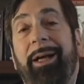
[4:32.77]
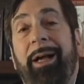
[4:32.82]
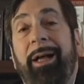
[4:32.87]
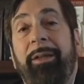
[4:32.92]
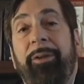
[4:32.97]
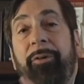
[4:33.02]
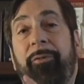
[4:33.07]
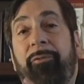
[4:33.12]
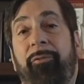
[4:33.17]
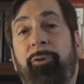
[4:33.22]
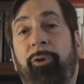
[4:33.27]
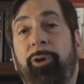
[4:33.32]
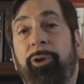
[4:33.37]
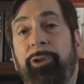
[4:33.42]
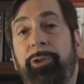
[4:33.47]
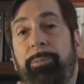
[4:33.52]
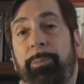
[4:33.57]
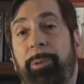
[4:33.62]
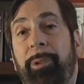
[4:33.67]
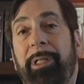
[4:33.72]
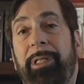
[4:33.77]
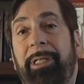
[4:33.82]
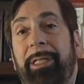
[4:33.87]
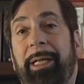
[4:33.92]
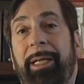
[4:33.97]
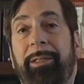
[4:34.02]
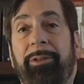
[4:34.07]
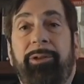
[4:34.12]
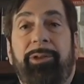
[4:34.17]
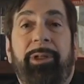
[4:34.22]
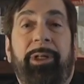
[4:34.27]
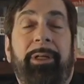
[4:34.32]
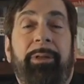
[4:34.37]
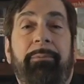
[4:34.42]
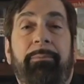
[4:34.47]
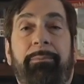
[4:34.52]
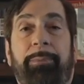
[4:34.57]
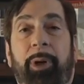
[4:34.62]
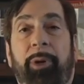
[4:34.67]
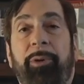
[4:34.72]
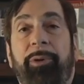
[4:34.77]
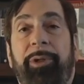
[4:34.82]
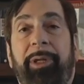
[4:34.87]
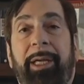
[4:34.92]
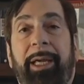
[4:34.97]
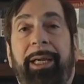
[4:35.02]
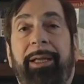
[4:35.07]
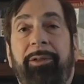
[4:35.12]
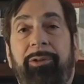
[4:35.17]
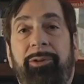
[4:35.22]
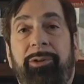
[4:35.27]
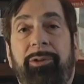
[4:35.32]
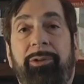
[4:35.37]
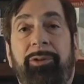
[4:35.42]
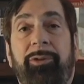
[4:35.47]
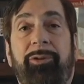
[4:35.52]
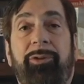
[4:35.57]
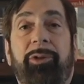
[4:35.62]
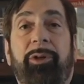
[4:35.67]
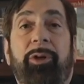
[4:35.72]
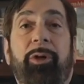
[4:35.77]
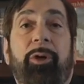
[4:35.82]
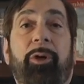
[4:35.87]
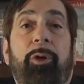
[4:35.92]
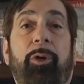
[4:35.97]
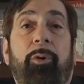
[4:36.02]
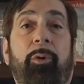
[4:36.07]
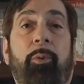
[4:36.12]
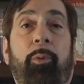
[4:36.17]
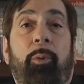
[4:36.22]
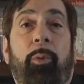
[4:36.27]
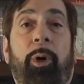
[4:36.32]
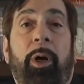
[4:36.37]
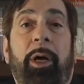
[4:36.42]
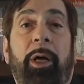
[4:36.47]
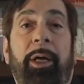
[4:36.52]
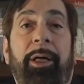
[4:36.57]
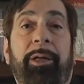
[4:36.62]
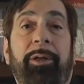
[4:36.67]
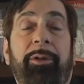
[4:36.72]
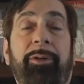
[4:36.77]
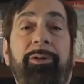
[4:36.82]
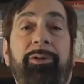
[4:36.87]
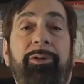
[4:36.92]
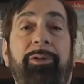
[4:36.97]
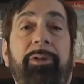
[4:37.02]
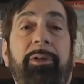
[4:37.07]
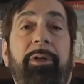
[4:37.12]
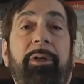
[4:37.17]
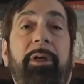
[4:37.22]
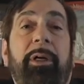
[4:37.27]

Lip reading: and the false pretense in both cases was